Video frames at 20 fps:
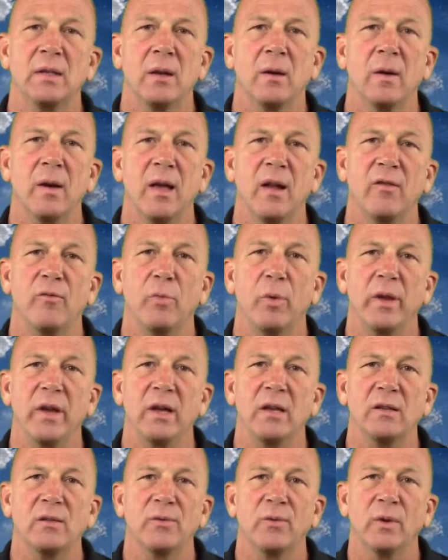that are out of
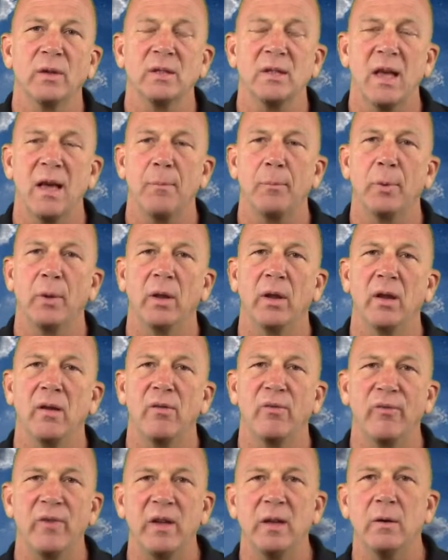place. For example,
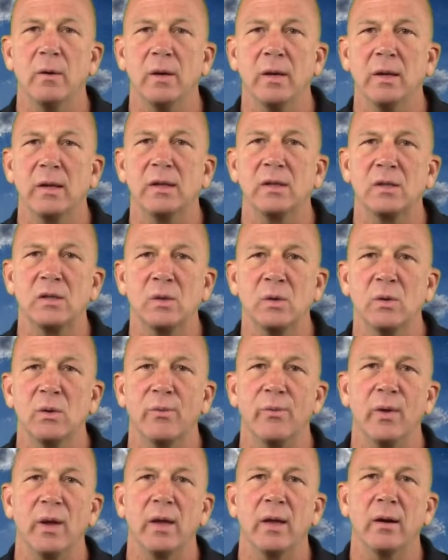ephedrine and
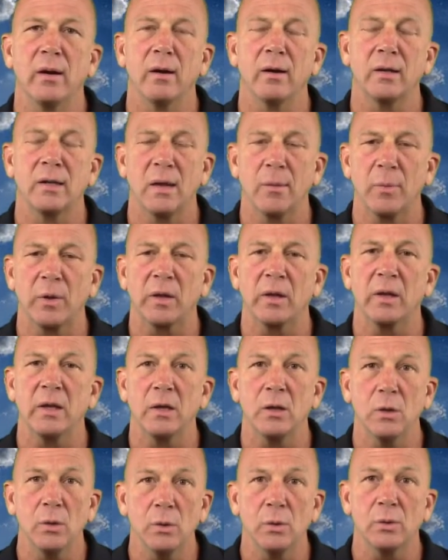Sudafed are typically
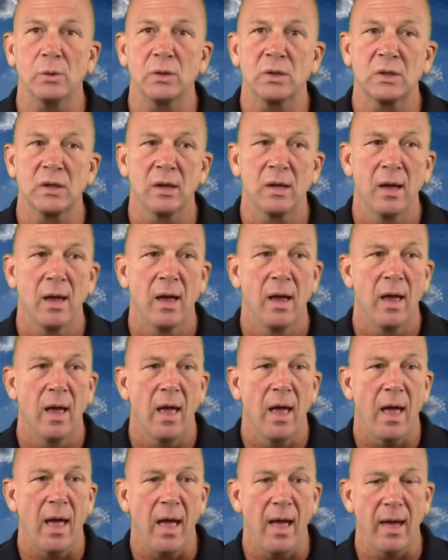used
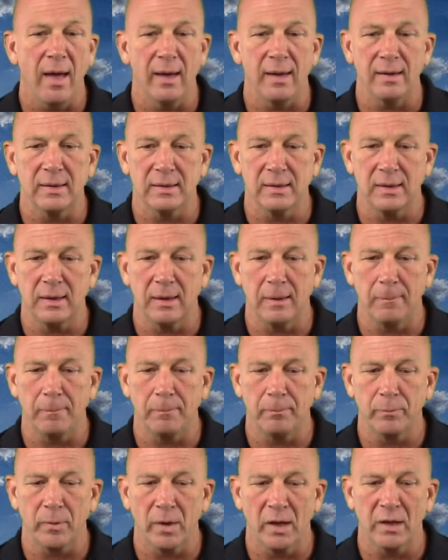as,
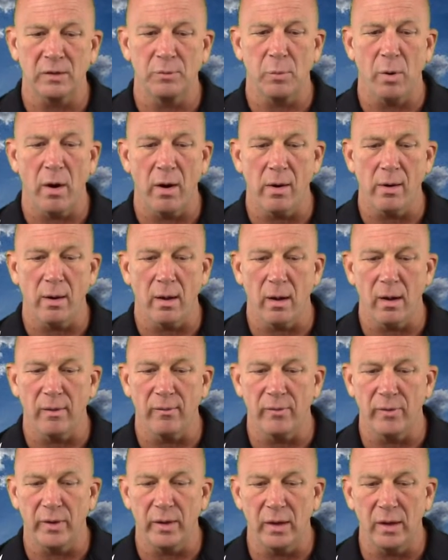um, as part
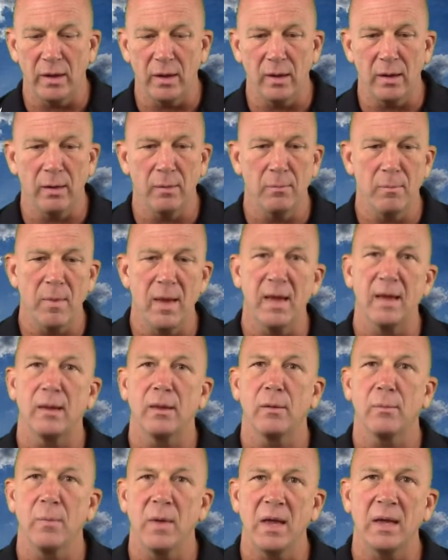of the
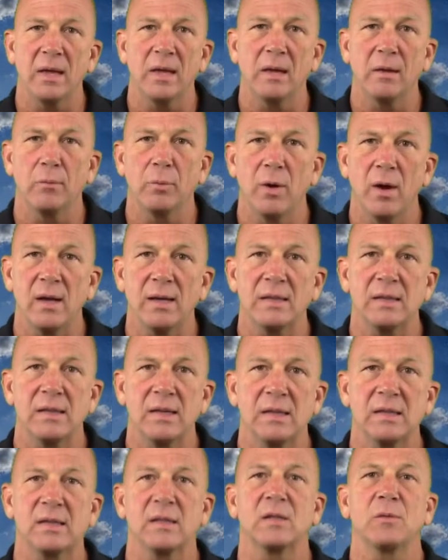meth making
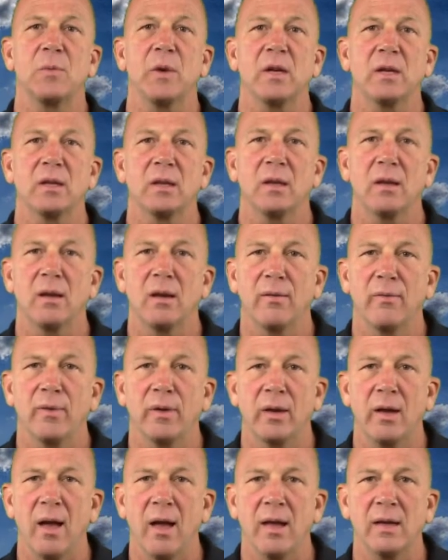process, especially if
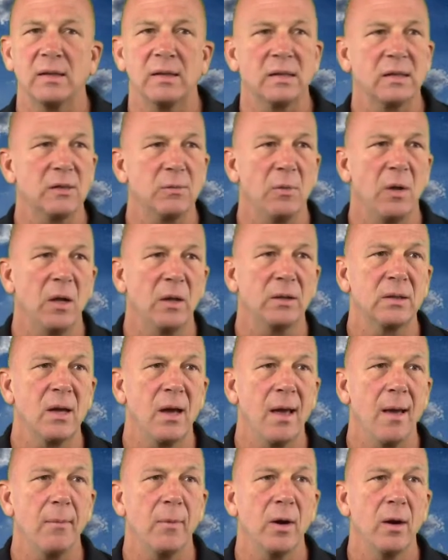the guy is a small
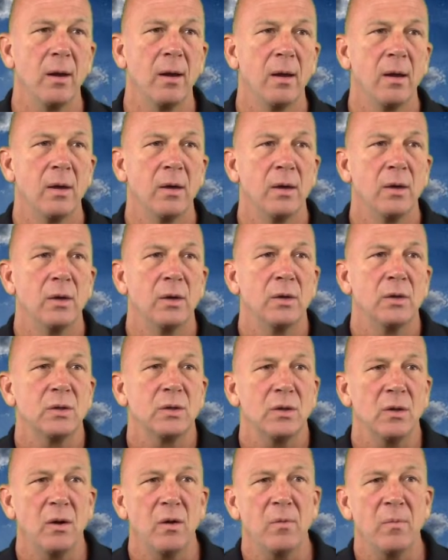timer.
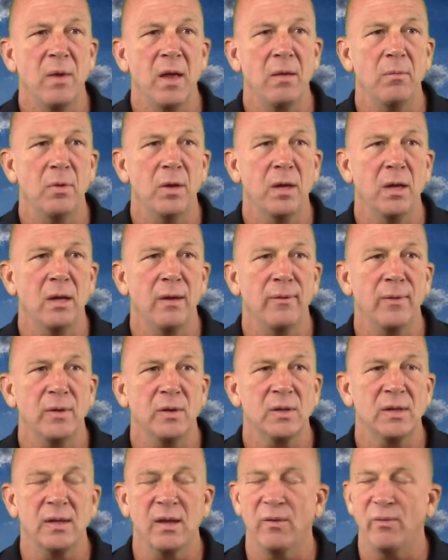So maybe if you
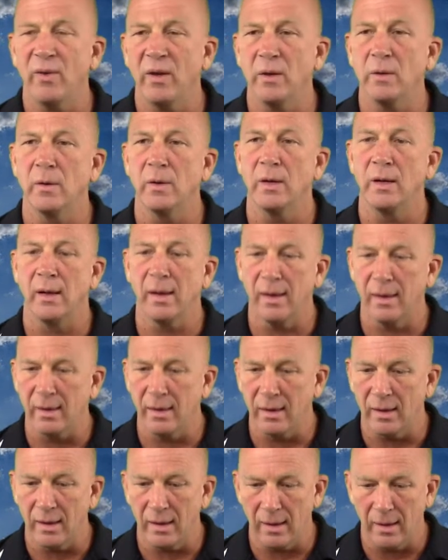see ephedrine in
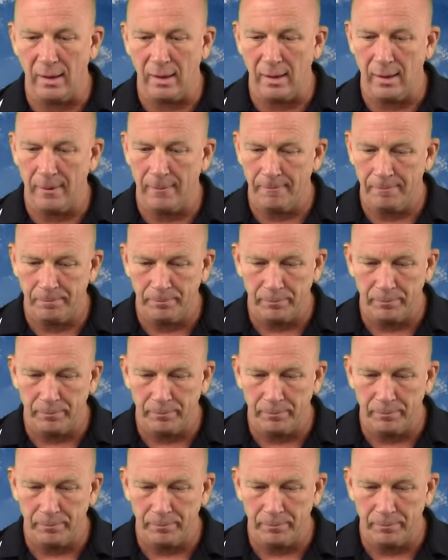the,